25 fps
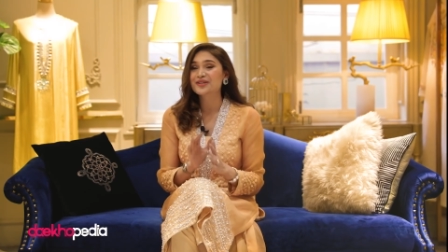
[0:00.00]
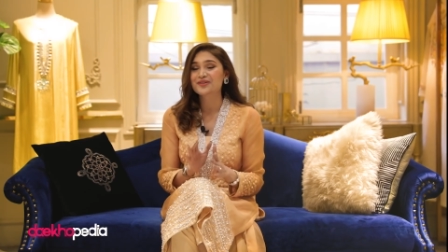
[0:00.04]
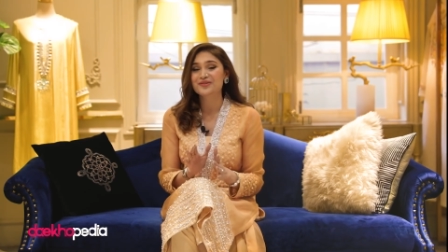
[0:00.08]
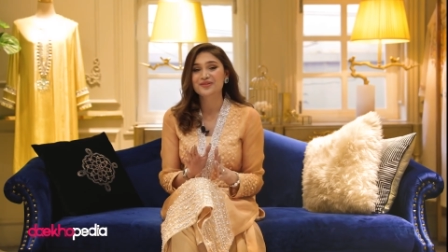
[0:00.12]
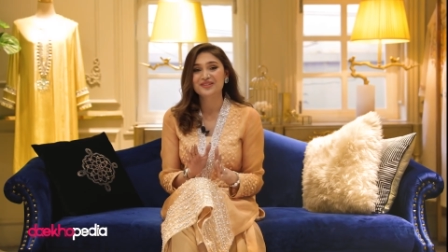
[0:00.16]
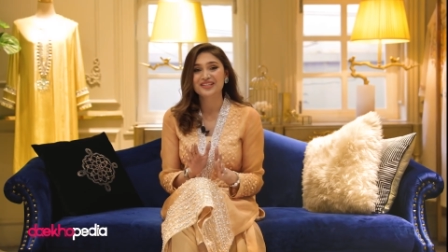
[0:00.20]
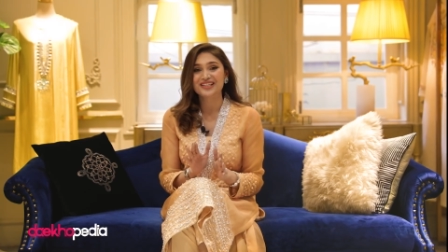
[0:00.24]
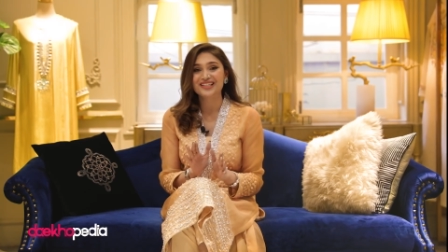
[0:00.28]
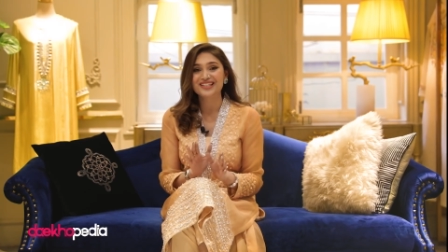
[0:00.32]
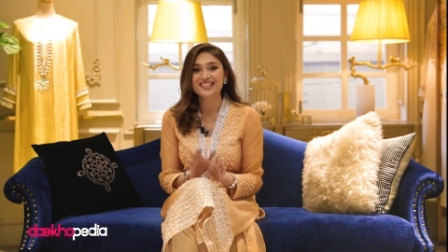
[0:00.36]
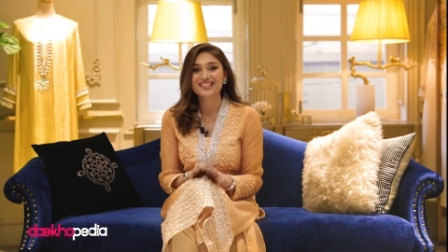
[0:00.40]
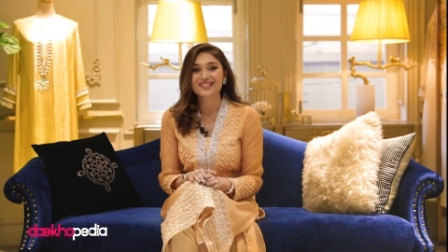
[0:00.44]
to
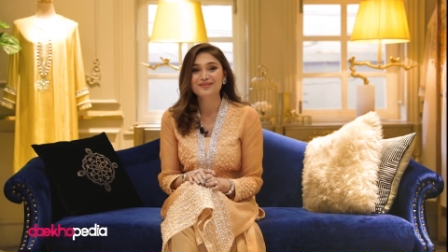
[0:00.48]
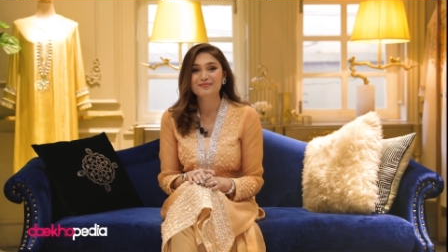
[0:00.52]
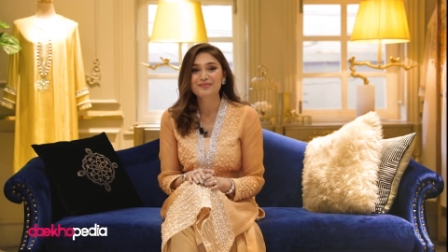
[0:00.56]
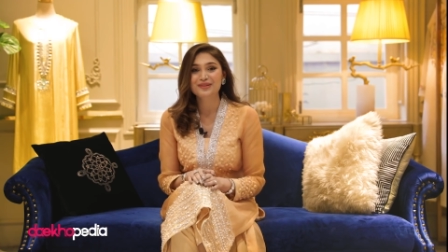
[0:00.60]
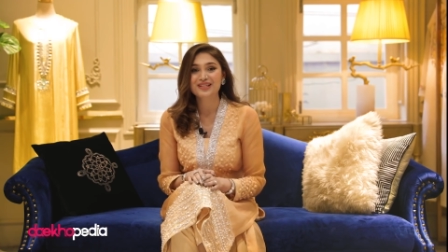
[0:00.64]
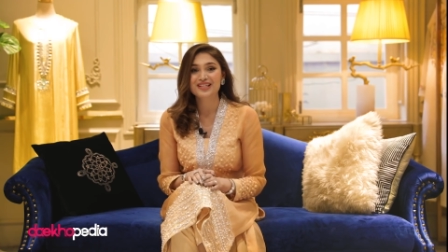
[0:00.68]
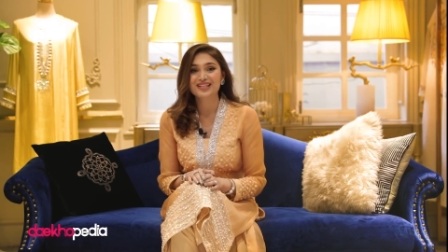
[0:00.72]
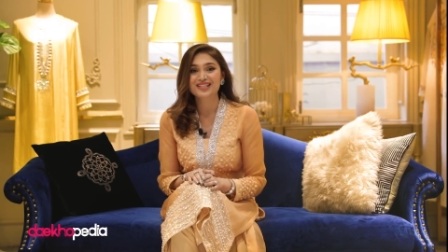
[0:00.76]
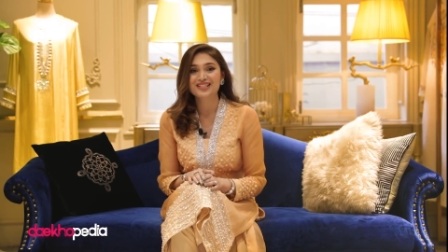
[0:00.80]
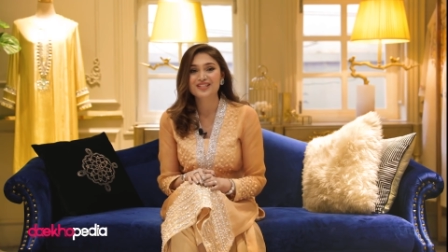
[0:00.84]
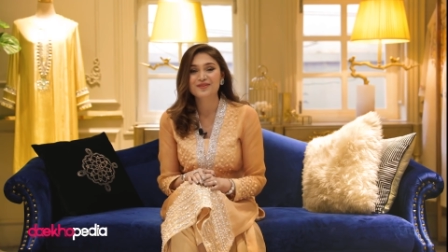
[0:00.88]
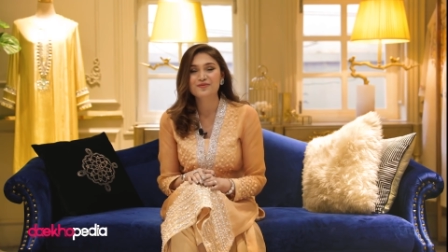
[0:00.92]
do this
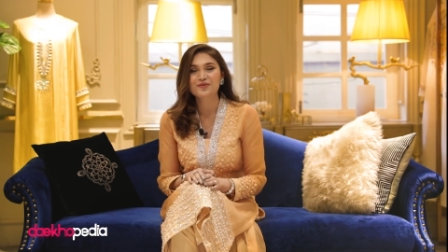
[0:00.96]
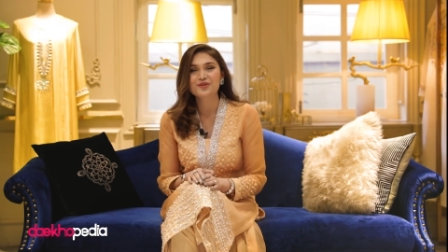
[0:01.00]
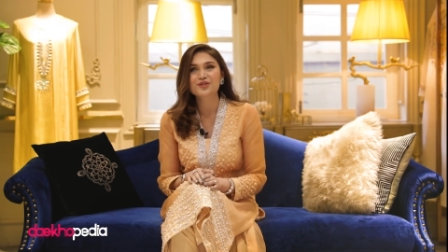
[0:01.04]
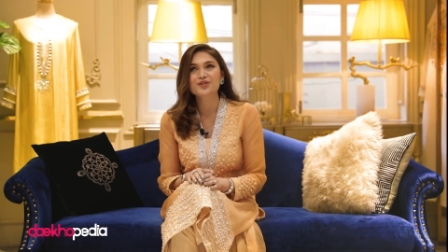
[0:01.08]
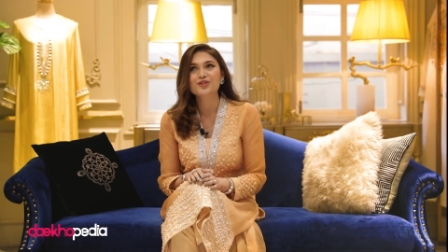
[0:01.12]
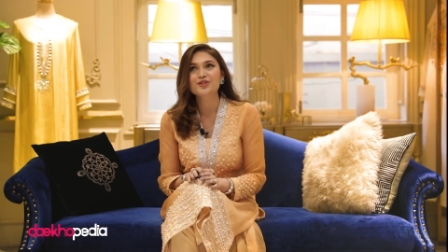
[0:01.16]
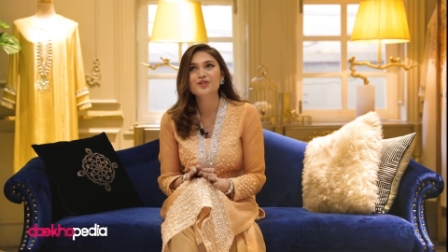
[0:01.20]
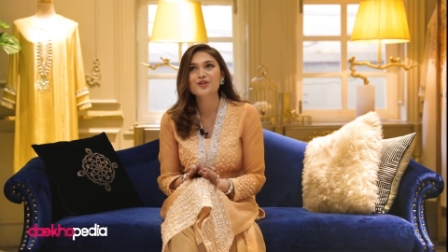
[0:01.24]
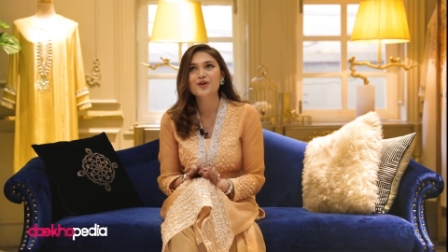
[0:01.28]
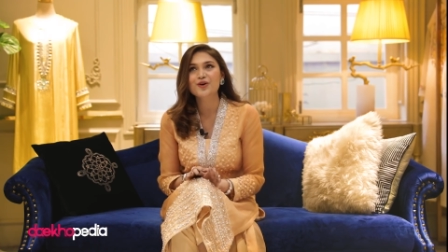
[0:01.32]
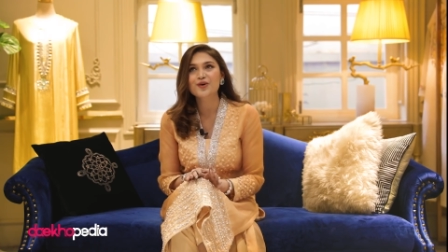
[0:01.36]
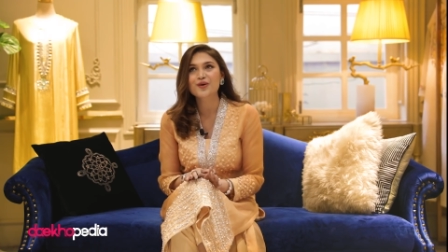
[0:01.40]
because it was
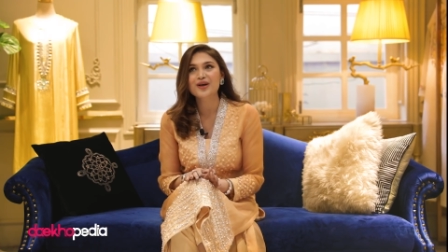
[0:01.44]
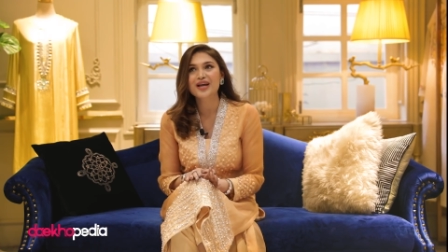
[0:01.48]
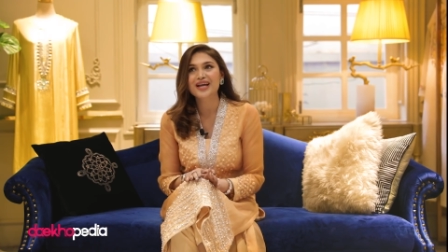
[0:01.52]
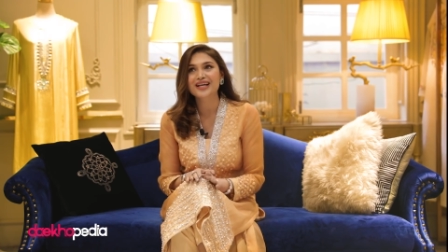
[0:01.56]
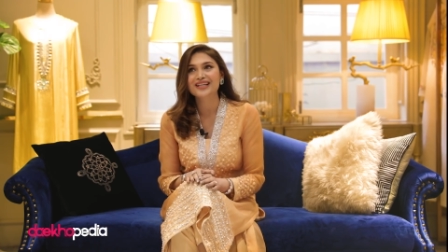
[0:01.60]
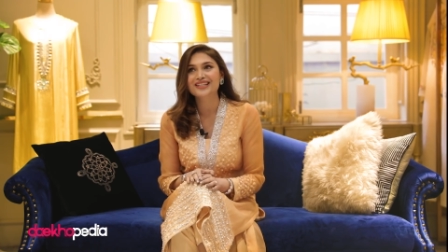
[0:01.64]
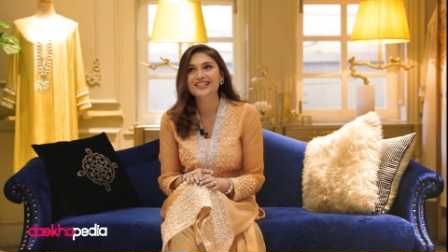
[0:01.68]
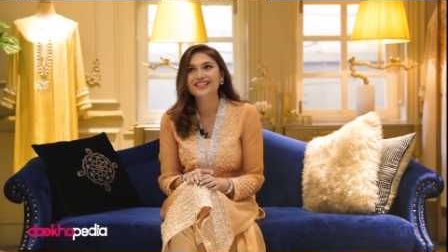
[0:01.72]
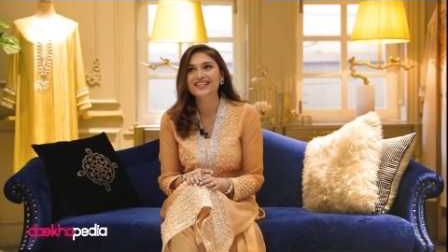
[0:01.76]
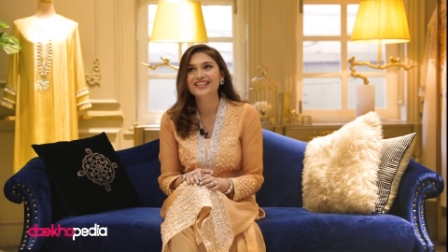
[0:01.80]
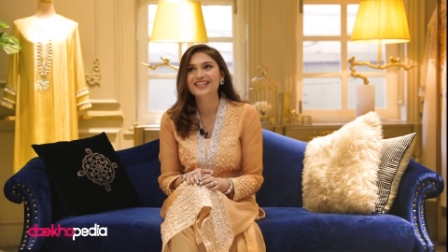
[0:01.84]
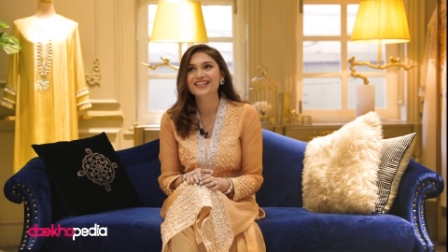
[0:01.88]
so
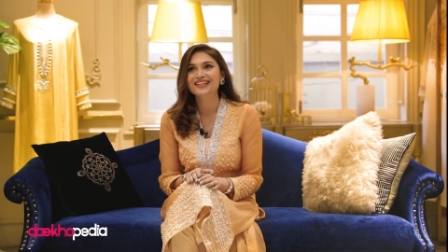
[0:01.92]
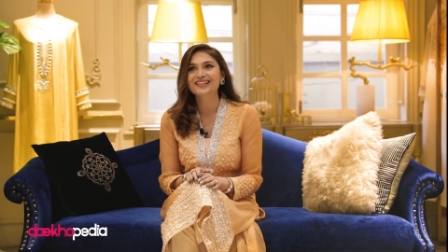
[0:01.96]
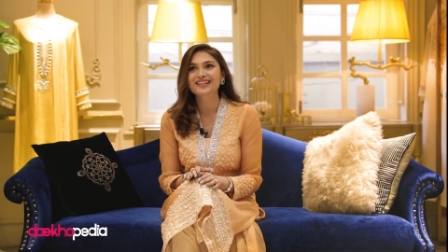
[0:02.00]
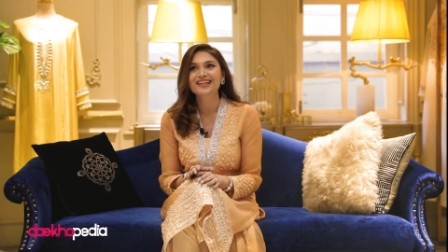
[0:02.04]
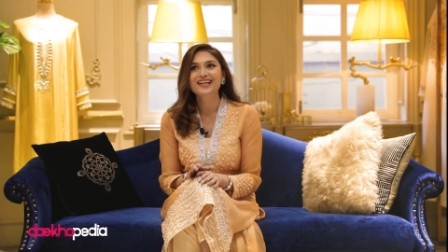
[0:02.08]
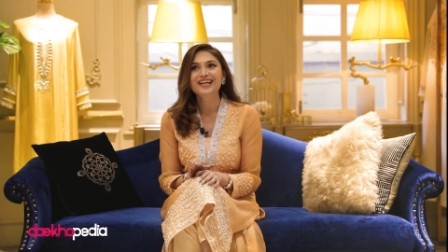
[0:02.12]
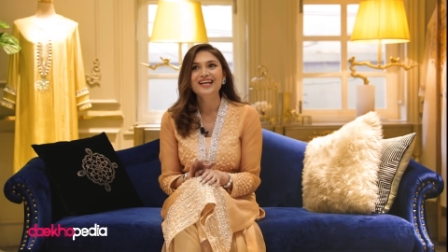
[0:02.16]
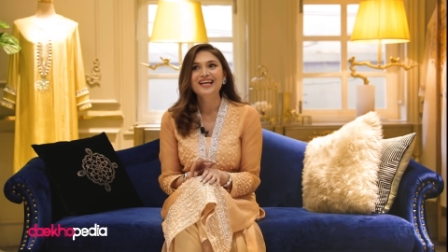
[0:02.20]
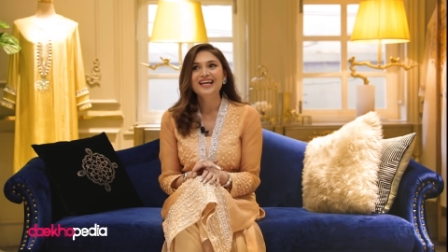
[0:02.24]
hectic